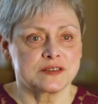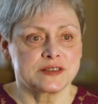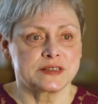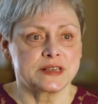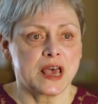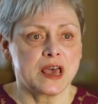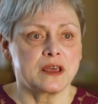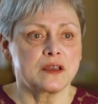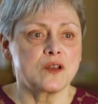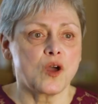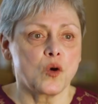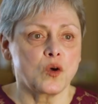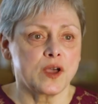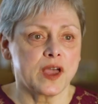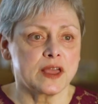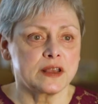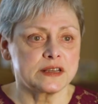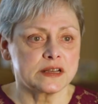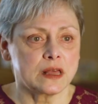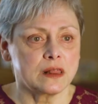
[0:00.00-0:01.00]
said,
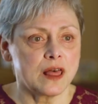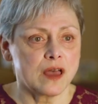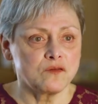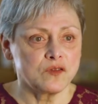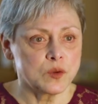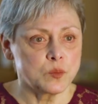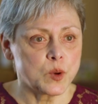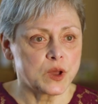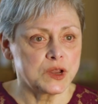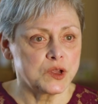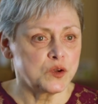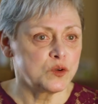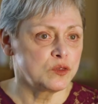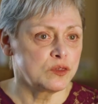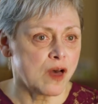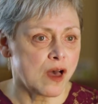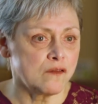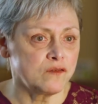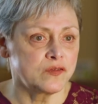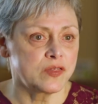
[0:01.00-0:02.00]
okay, tell everybody you
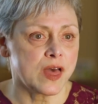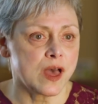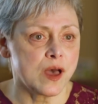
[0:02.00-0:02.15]
love